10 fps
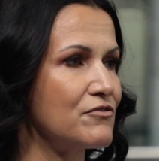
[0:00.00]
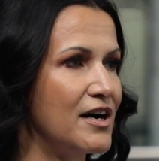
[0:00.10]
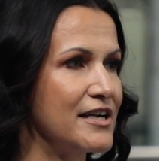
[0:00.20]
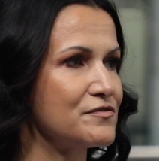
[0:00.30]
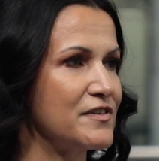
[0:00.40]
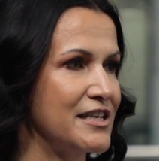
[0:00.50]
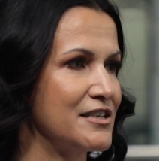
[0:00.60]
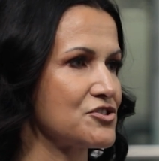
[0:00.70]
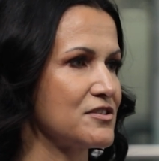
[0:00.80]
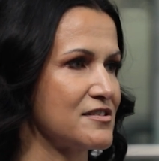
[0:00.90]
the right
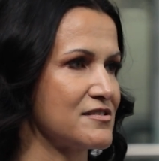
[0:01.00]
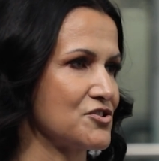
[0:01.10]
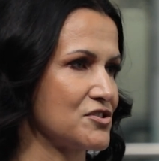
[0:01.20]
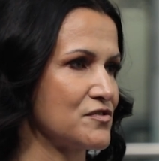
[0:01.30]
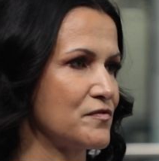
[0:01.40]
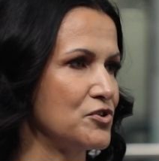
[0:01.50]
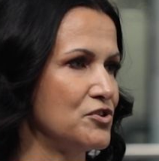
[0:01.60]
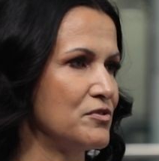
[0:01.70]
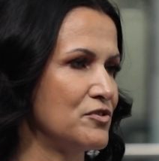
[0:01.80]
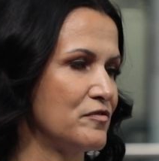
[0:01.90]
financial decisions for
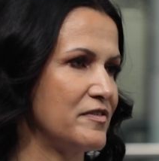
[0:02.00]
you and your